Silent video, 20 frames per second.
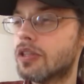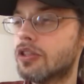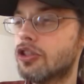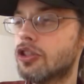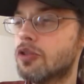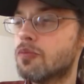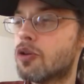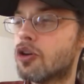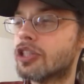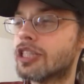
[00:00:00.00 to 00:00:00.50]

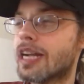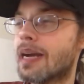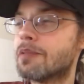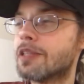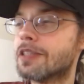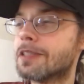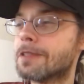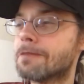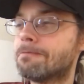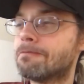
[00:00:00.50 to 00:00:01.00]
Two more
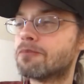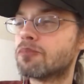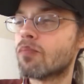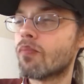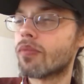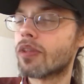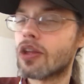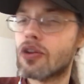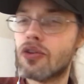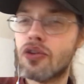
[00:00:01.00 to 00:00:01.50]
chapters.
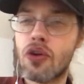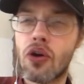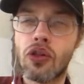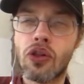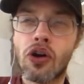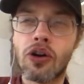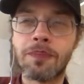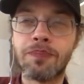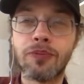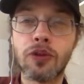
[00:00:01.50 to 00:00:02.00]
Not
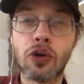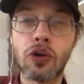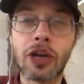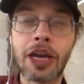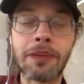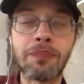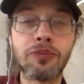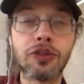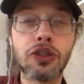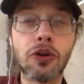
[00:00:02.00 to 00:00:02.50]
long.
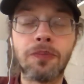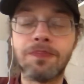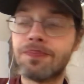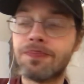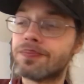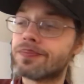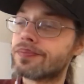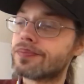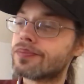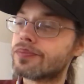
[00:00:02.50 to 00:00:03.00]
Okay, so
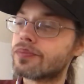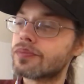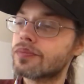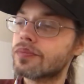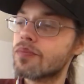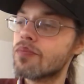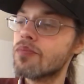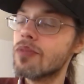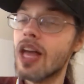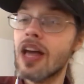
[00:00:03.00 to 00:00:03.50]

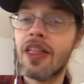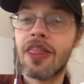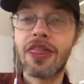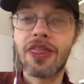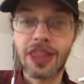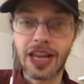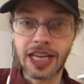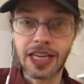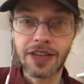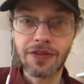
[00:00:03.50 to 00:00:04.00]

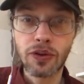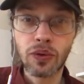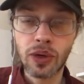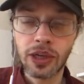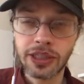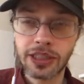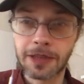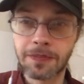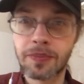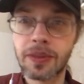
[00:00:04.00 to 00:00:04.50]
thank you for
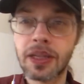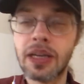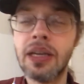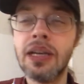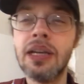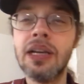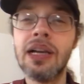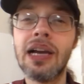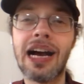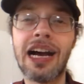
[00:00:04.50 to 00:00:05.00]
watching.
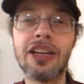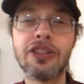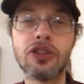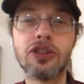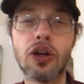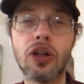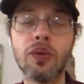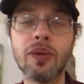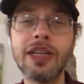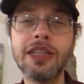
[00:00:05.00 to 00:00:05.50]
As
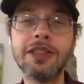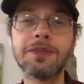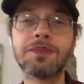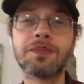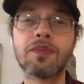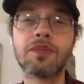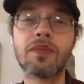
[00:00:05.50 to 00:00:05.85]
always,